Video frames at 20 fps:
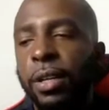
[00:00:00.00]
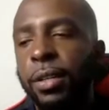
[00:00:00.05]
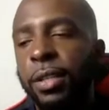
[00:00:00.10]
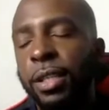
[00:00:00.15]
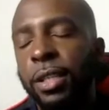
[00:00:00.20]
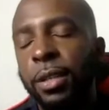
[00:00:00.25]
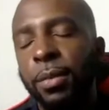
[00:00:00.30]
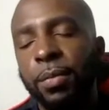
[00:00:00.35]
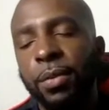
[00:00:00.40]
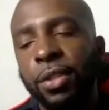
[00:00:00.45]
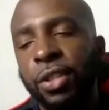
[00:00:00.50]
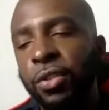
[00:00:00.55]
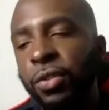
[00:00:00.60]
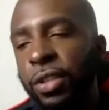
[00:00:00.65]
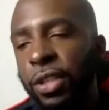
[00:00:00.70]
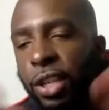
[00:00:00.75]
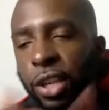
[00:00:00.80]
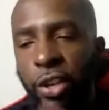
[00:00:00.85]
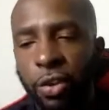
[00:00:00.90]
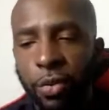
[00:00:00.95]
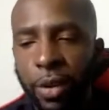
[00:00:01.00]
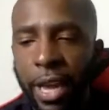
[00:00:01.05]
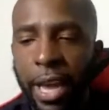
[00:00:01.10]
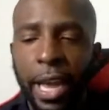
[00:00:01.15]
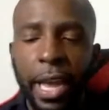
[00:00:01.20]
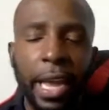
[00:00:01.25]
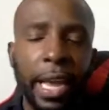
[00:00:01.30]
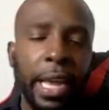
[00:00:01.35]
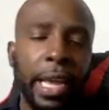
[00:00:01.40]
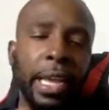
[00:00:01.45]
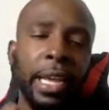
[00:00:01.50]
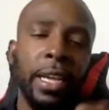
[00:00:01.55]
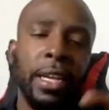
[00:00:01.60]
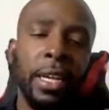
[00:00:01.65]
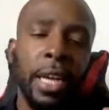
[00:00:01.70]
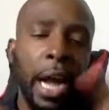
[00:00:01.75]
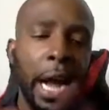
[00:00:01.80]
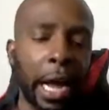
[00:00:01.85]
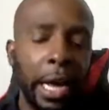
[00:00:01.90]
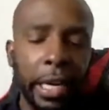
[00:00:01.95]
some students in the
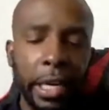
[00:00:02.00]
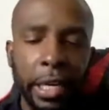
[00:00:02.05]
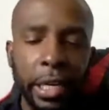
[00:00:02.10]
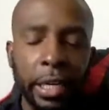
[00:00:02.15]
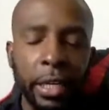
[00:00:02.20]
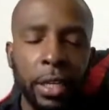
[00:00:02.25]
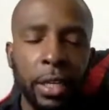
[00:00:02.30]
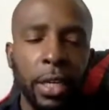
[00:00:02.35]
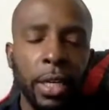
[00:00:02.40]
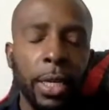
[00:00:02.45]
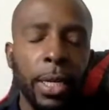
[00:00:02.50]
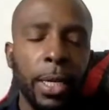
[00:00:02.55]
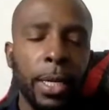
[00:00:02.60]
UK, Ghana,